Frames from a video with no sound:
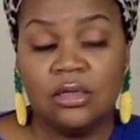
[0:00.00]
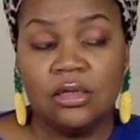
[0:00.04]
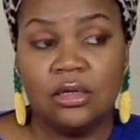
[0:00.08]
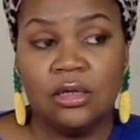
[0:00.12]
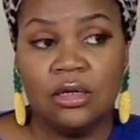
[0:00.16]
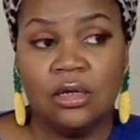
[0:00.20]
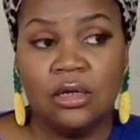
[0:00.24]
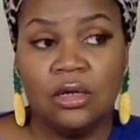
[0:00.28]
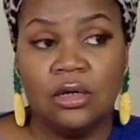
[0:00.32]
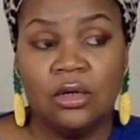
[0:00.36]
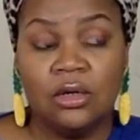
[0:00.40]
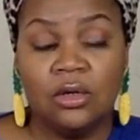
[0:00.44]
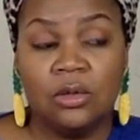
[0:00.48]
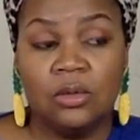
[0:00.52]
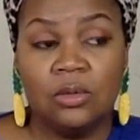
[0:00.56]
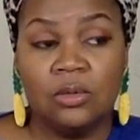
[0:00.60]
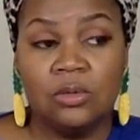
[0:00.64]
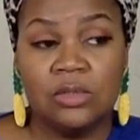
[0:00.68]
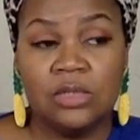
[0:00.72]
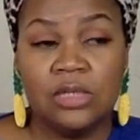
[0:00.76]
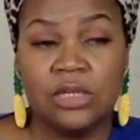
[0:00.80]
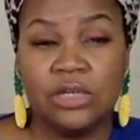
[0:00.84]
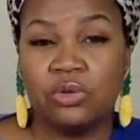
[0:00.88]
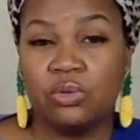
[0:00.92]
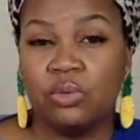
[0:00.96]
had um,
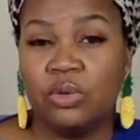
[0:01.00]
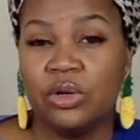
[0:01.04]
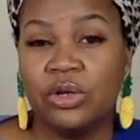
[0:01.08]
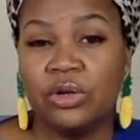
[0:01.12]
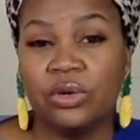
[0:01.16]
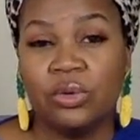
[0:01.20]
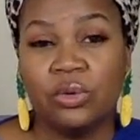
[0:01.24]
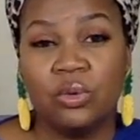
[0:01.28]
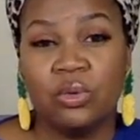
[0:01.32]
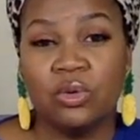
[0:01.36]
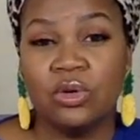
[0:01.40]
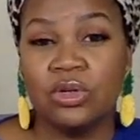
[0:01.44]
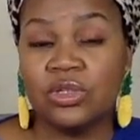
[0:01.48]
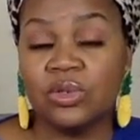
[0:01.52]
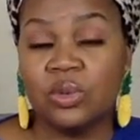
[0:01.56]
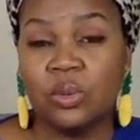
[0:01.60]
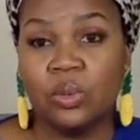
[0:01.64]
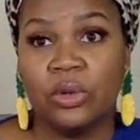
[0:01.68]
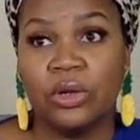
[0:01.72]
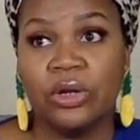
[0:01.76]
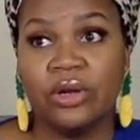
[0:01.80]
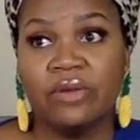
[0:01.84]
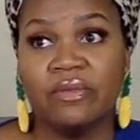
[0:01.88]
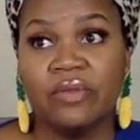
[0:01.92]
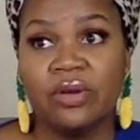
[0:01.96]
sexual intercourse or
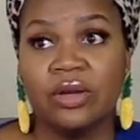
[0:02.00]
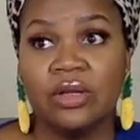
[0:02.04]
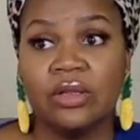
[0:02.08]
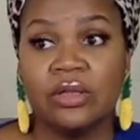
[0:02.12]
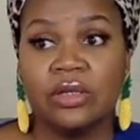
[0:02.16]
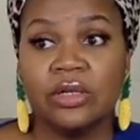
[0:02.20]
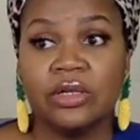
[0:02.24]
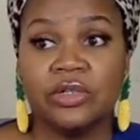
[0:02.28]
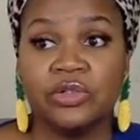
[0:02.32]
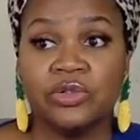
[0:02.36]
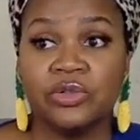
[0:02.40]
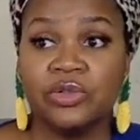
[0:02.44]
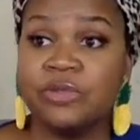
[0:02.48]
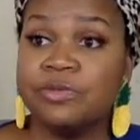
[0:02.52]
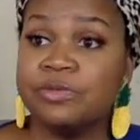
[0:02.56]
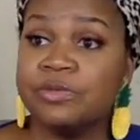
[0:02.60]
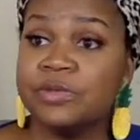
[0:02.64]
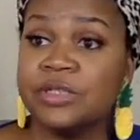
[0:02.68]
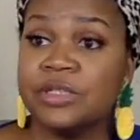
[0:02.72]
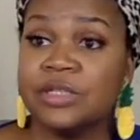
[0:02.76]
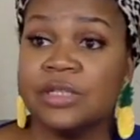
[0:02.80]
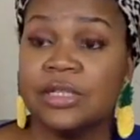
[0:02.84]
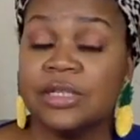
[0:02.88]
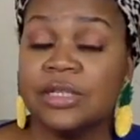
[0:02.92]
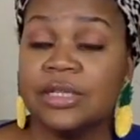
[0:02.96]
whatever in their dreams.
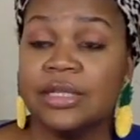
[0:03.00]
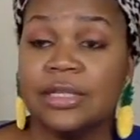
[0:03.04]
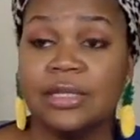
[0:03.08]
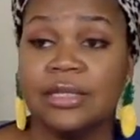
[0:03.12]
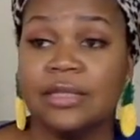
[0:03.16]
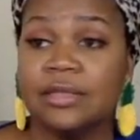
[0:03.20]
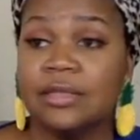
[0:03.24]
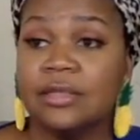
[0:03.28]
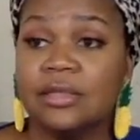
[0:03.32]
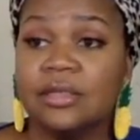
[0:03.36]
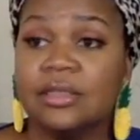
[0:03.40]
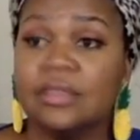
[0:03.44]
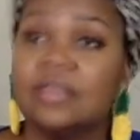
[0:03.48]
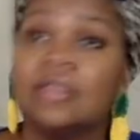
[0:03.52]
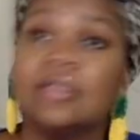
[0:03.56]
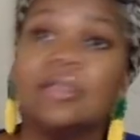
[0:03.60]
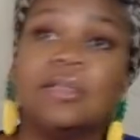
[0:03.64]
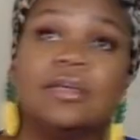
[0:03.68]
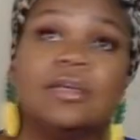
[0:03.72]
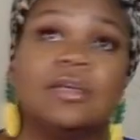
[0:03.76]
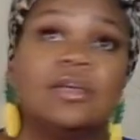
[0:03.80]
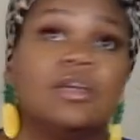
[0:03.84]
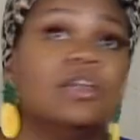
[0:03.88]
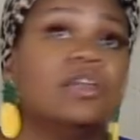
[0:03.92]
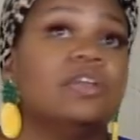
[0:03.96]
And
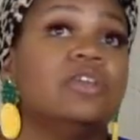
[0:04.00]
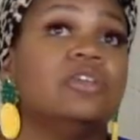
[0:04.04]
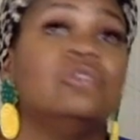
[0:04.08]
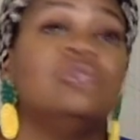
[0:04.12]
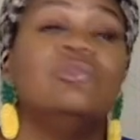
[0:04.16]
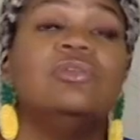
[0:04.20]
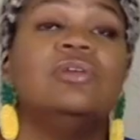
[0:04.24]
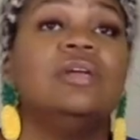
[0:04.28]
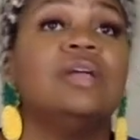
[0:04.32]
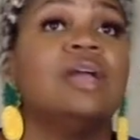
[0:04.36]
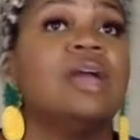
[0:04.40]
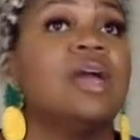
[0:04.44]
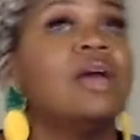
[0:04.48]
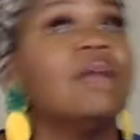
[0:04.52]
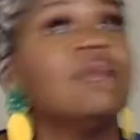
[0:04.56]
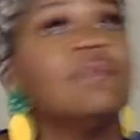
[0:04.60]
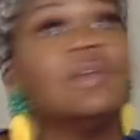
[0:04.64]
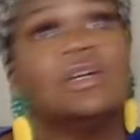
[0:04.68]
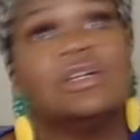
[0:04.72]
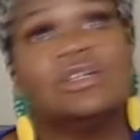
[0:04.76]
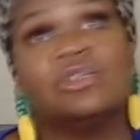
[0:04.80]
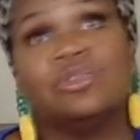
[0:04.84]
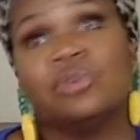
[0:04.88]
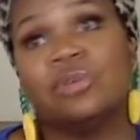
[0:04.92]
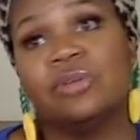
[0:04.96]
you didn't have
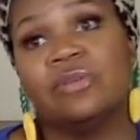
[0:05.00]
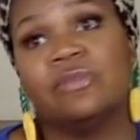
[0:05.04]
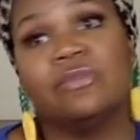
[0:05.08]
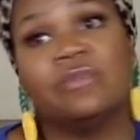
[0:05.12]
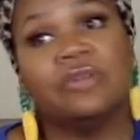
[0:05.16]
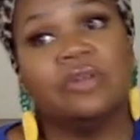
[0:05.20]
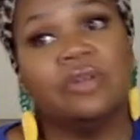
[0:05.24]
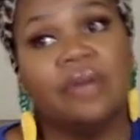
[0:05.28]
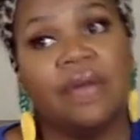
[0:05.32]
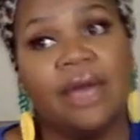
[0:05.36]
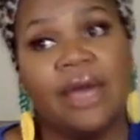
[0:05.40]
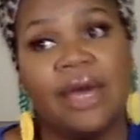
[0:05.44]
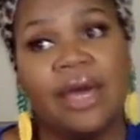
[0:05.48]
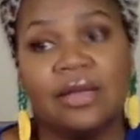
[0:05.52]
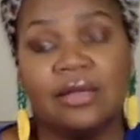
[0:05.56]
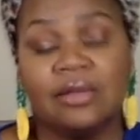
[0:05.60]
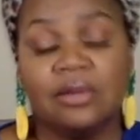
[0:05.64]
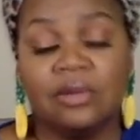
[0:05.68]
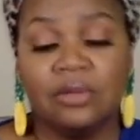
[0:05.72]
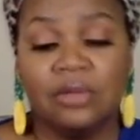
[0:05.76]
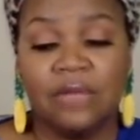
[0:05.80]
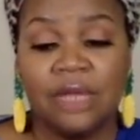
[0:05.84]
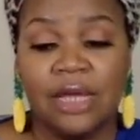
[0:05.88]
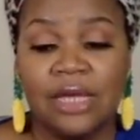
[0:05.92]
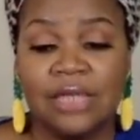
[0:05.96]
that dream for you to act
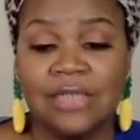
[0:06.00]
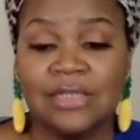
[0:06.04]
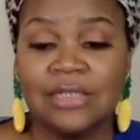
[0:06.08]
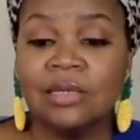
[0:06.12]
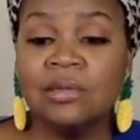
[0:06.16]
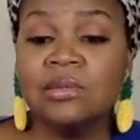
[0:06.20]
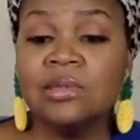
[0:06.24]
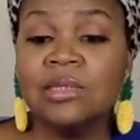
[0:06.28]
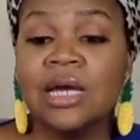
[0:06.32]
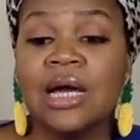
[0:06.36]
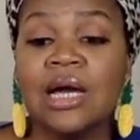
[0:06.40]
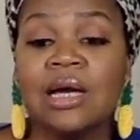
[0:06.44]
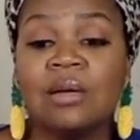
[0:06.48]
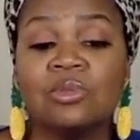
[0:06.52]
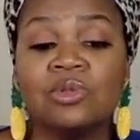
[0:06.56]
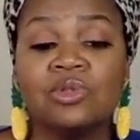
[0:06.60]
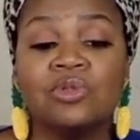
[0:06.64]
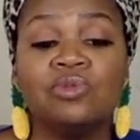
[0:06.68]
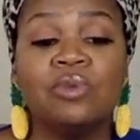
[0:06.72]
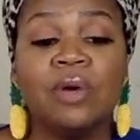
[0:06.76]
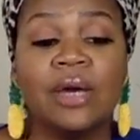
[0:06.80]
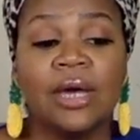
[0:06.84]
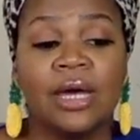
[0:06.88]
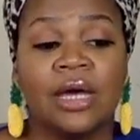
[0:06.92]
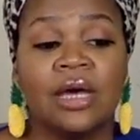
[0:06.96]
on that. Sometimes
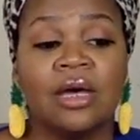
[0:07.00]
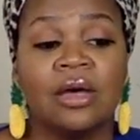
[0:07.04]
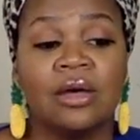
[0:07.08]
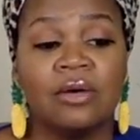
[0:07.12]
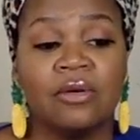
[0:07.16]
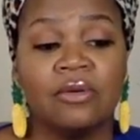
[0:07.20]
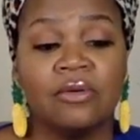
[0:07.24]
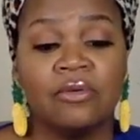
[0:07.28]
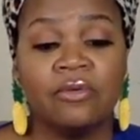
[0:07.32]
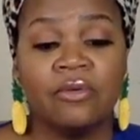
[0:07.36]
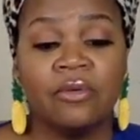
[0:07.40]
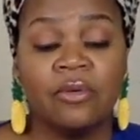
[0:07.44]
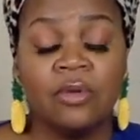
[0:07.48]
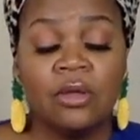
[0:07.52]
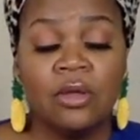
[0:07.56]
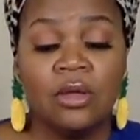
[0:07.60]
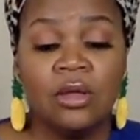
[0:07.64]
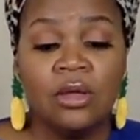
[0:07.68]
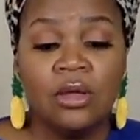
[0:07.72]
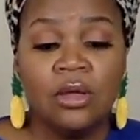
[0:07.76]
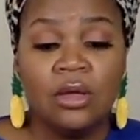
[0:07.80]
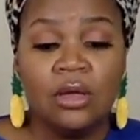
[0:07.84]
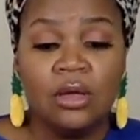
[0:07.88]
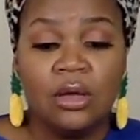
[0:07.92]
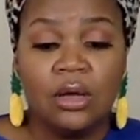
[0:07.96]
you have
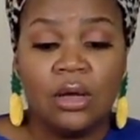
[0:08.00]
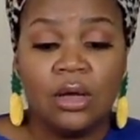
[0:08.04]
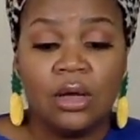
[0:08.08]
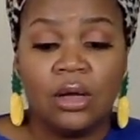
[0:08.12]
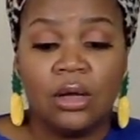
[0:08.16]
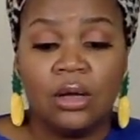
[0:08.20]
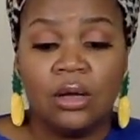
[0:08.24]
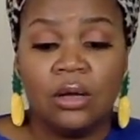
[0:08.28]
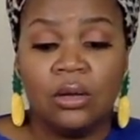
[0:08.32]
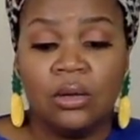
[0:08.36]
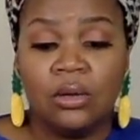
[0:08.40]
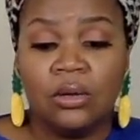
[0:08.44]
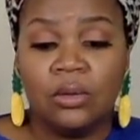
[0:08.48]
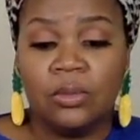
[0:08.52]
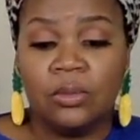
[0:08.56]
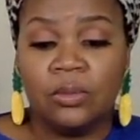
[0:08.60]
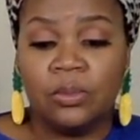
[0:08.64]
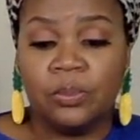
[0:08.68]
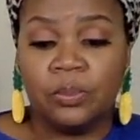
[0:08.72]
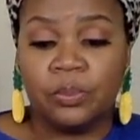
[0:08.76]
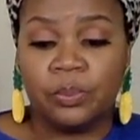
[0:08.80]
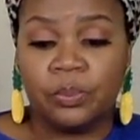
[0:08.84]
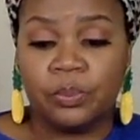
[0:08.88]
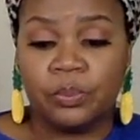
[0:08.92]
um,